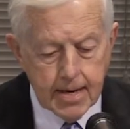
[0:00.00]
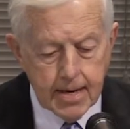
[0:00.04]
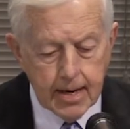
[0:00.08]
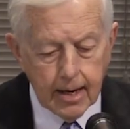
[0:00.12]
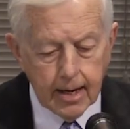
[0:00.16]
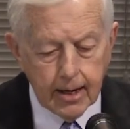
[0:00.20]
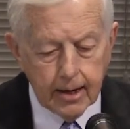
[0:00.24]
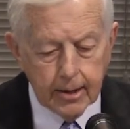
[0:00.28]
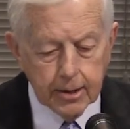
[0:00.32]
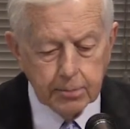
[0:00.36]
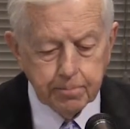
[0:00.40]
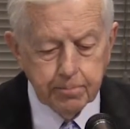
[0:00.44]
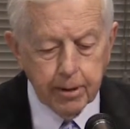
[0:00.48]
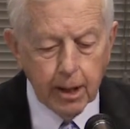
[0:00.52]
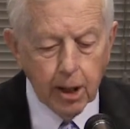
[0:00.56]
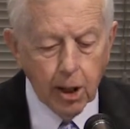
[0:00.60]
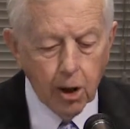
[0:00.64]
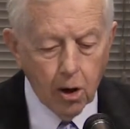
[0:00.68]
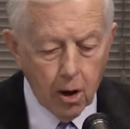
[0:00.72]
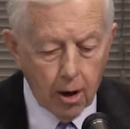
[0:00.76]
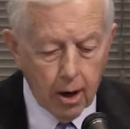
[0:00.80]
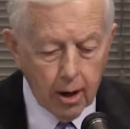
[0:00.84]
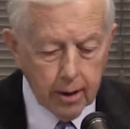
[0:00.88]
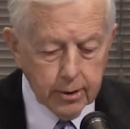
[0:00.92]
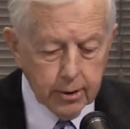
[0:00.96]
It's been
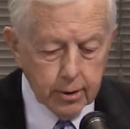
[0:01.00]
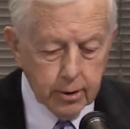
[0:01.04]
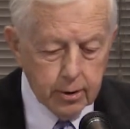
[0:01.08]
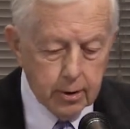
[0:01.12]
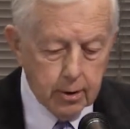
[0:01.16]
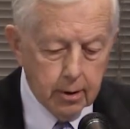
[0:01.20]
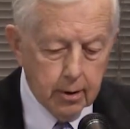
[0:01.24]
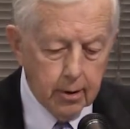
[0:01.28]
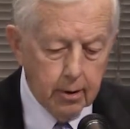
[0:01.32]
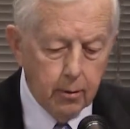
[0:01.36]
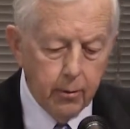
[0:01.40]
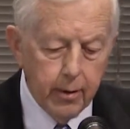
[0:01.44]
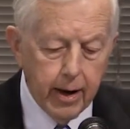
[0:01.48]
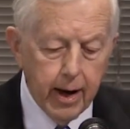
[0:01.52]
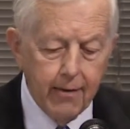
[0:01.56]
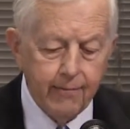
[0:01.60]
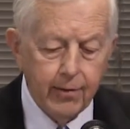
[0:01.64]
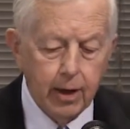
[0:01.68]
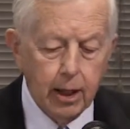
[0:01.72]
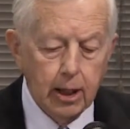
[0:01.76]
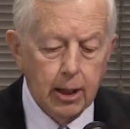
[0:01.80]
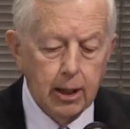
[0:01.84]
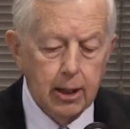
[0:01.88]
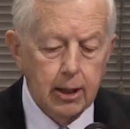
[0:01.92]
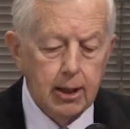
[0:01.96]
launched. We have a
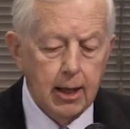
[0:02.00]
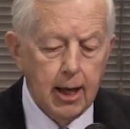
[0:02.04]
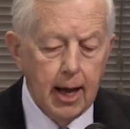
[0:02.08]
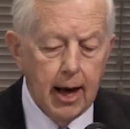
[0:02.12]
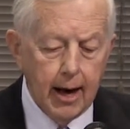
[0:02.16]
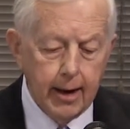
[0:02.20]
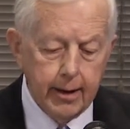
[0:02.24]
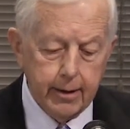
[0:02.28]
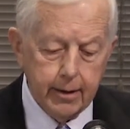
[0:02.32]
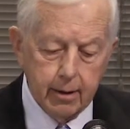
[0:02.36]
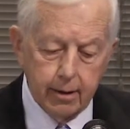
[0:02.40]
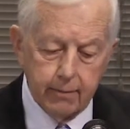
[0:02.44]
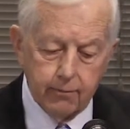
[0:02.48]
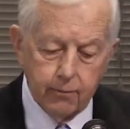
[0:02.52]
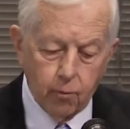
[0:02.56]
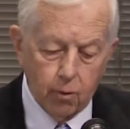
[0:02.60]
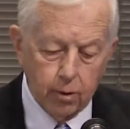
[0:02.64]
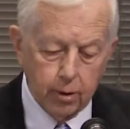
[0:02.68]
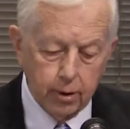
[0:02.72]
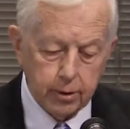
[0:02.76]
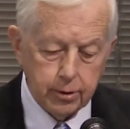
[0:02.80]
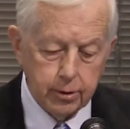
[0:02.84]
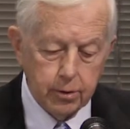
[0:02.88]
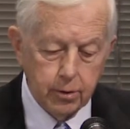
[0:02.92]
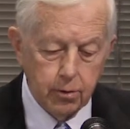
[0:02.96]
lot of
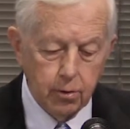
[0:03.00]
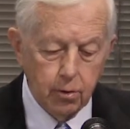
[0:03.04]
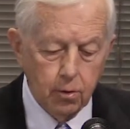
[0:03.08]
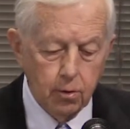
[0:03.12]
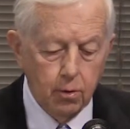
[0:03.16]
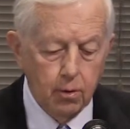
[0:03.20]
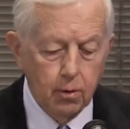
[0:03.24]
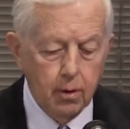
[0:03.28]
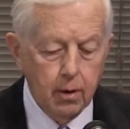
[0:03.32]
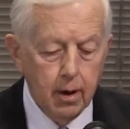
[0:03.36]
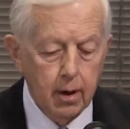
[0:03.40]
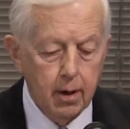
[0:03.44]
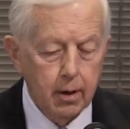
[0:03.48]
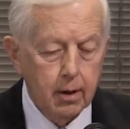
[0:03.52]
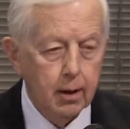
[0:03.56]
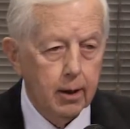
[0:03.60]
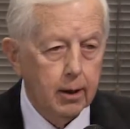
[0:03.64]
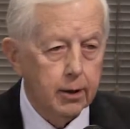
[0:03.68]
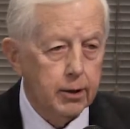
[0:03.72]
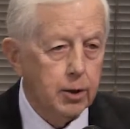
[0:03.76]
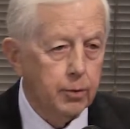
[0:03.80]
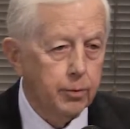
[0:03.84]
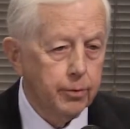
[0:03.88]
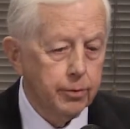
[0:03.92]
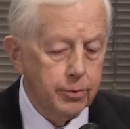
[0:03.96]
work to do
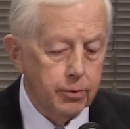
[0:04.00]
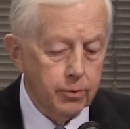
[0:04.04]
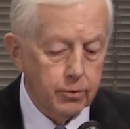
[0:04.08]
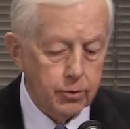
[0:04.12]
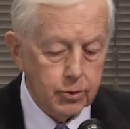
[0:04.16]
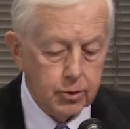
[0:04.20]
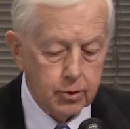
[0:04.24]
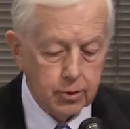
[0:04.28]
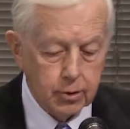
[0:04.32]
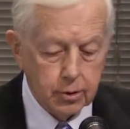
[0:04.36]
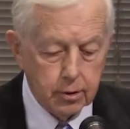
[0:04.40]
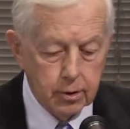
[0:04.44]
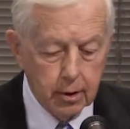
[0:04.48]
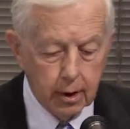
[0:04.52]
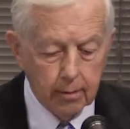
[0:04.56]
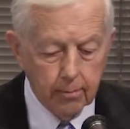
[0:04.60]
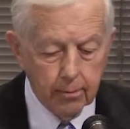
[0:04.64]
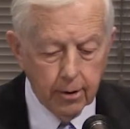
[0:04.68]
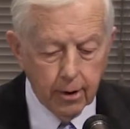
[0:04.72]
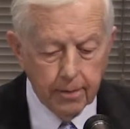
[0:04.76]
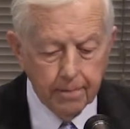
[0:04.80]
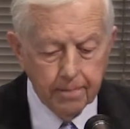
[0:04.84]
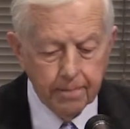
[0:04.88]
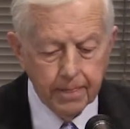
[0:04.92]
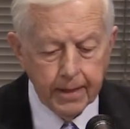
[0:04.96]
to reduce
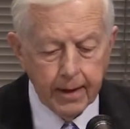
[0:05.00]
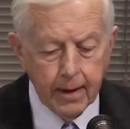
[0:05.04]
stigma,